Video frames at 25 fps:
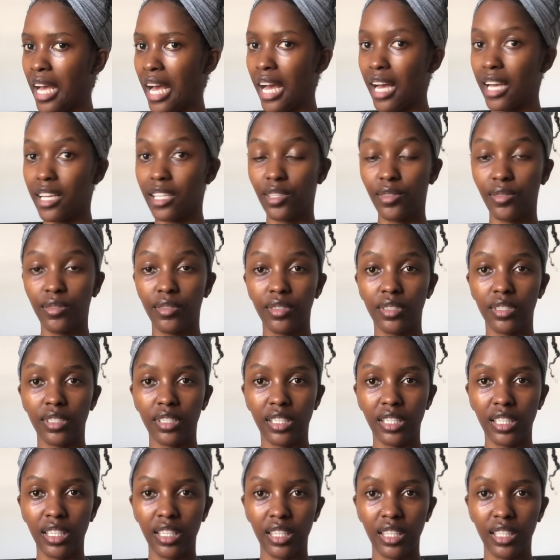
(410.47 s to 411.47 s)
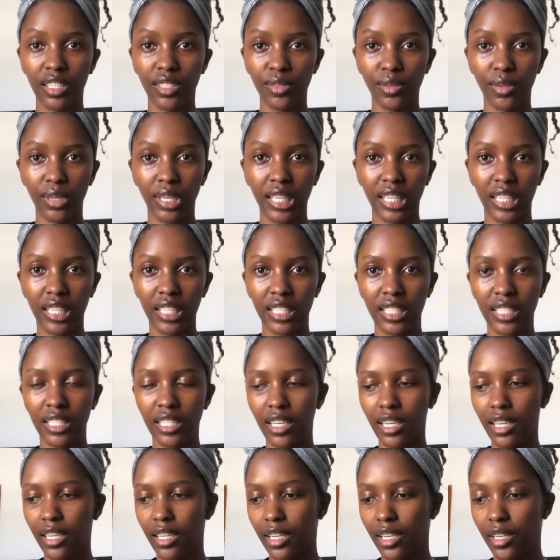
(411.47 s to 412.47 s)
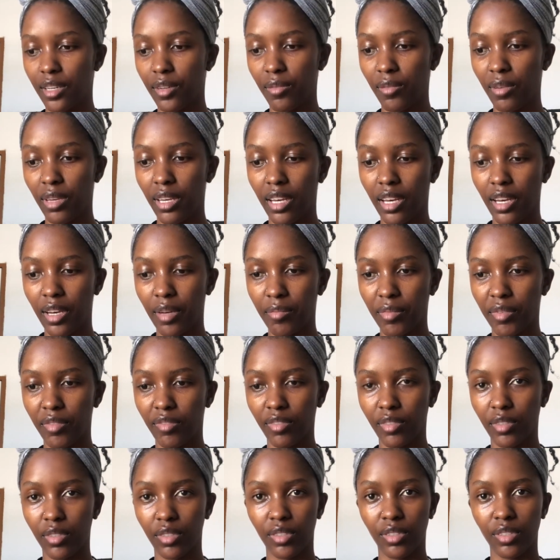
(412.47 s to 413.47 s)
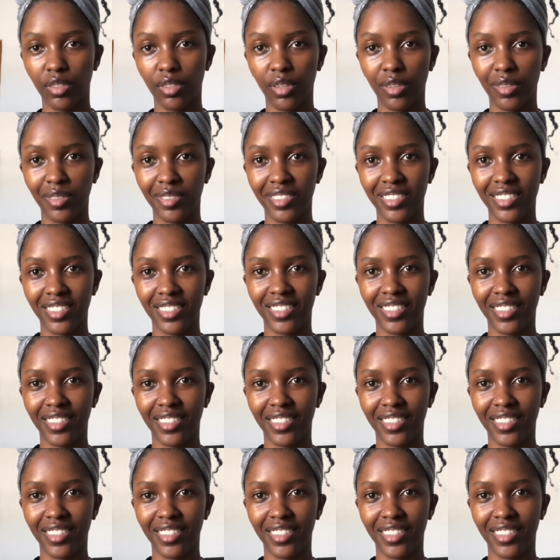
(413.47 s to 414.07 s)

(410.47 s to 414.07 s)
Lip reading: I just wanted to share these quickly. We are moving on to clothes.